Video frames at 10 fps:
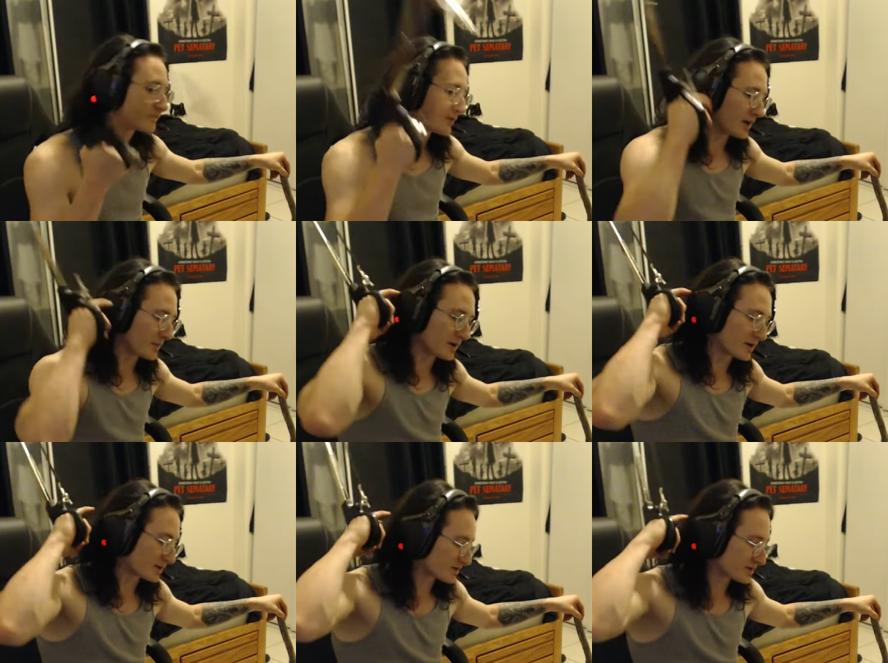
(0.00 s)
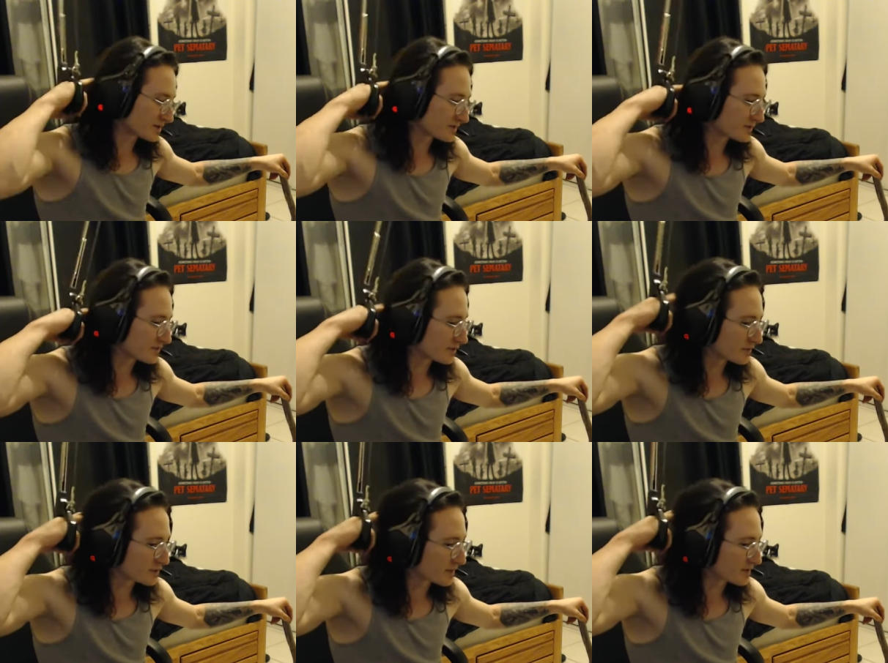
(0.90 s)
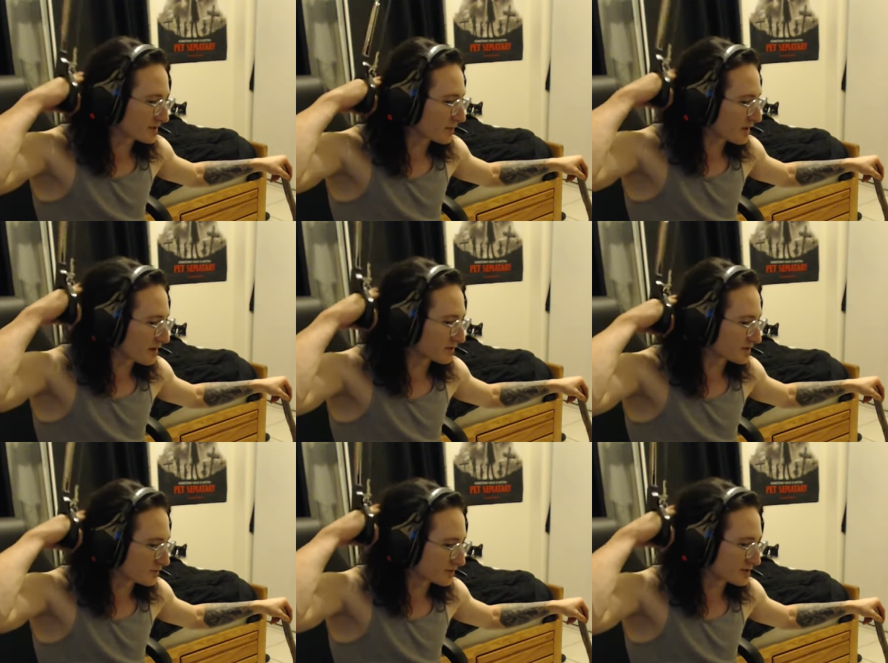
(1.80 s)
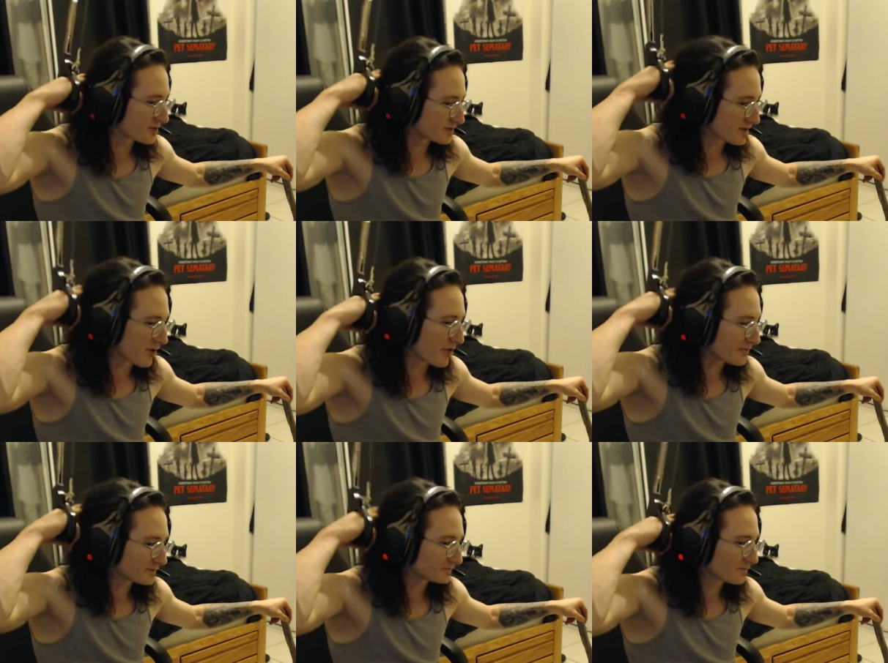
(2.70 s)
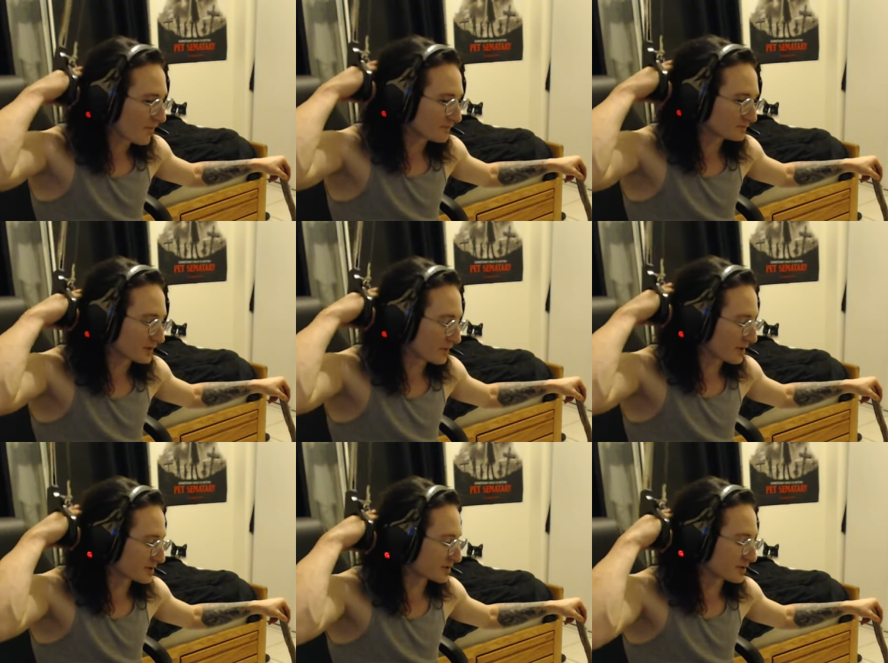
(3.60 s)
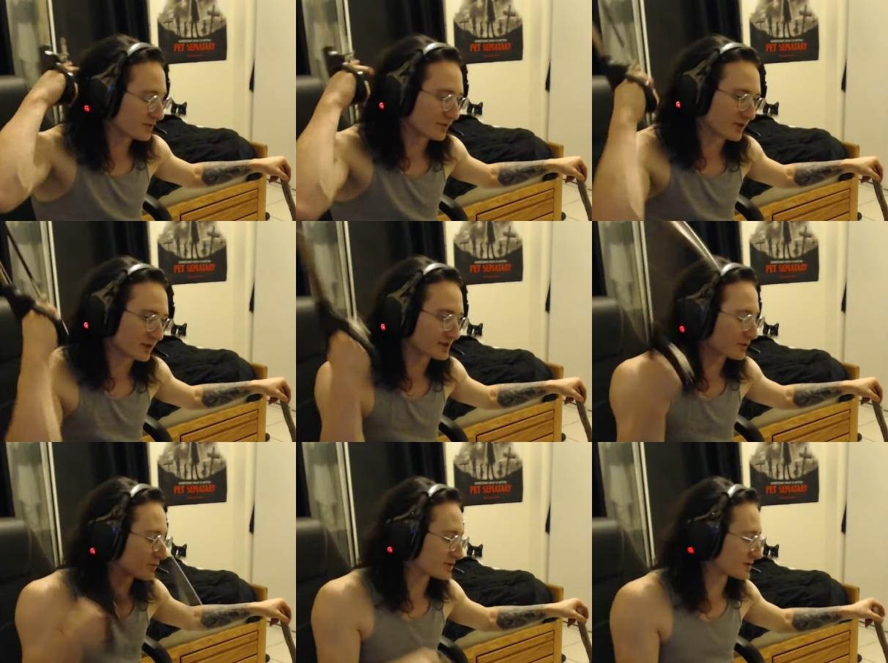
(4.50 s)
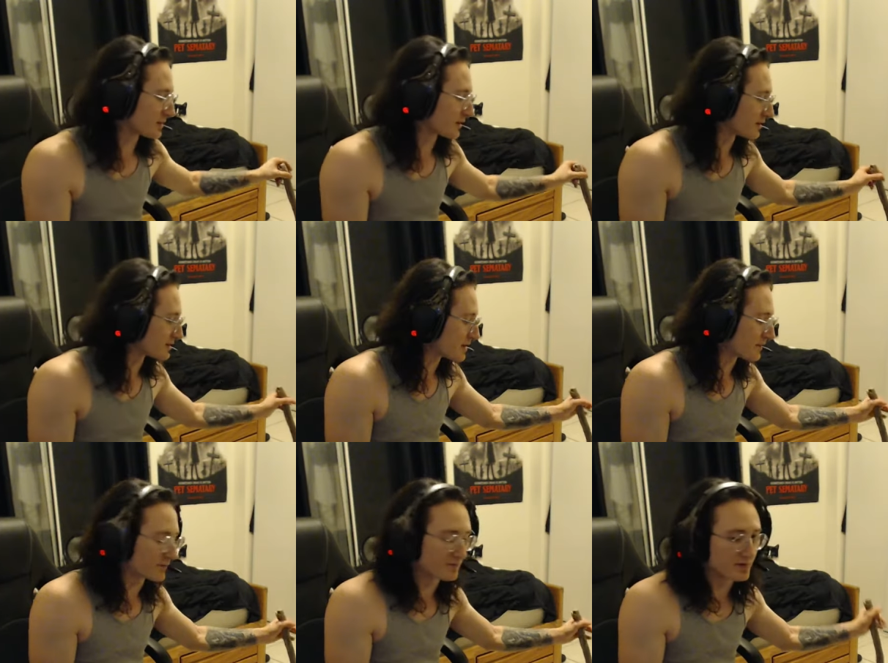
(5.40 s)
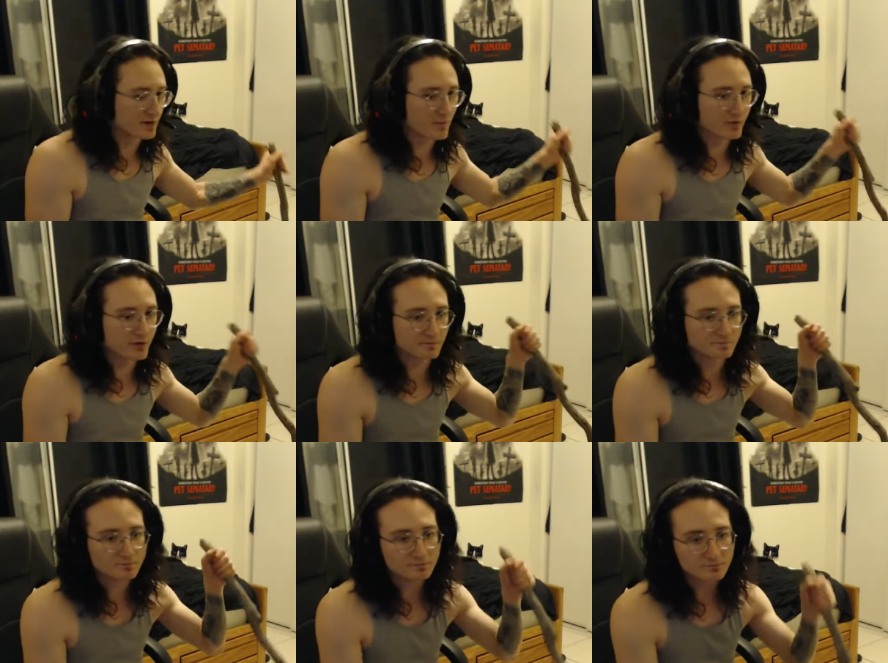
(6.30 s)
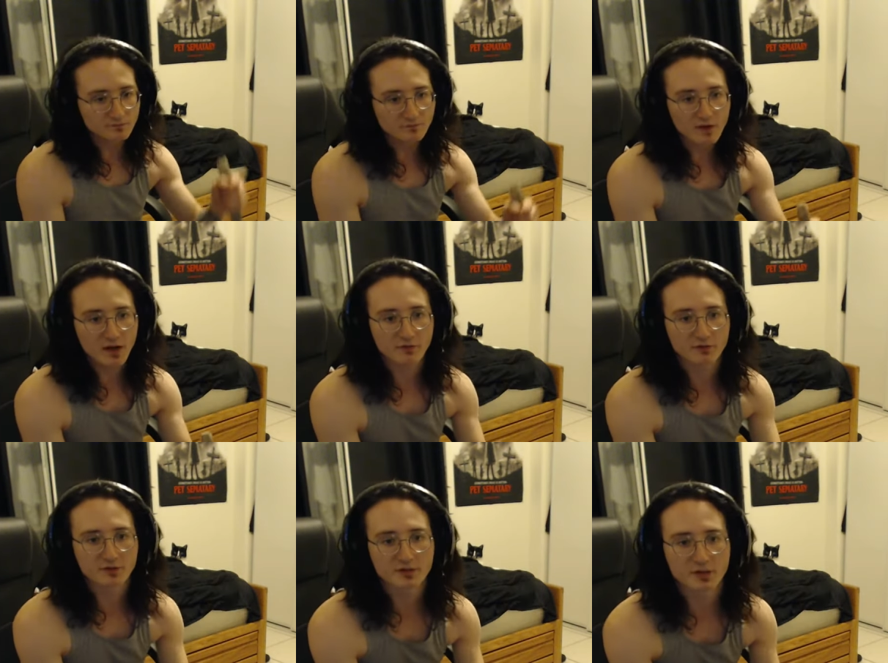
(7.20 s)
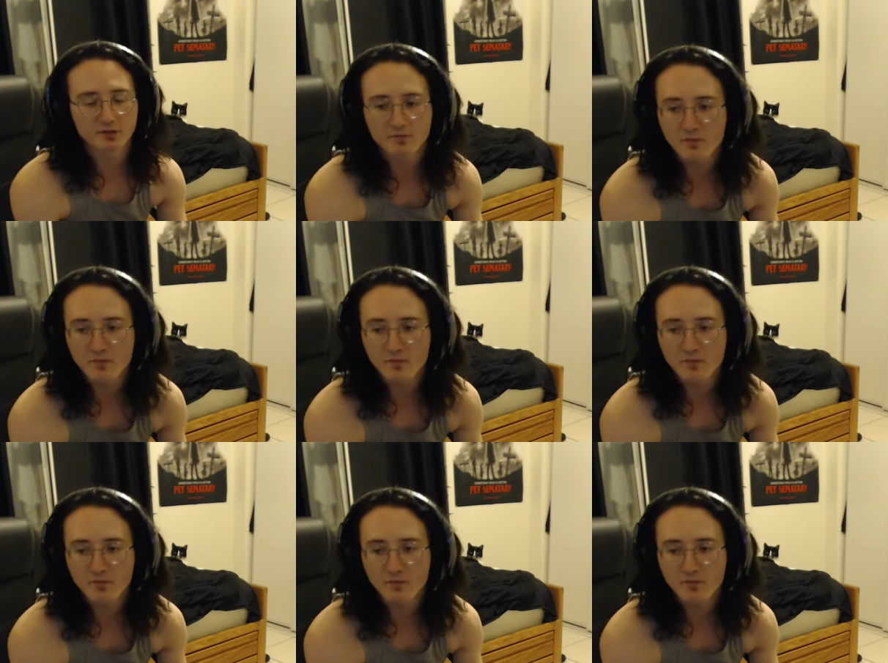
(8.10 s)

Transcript: I may not just do the twigs coming out of the skull's nose at all. I may just do like the skull's just coming on the top of them and be done with it. I haven't really decided.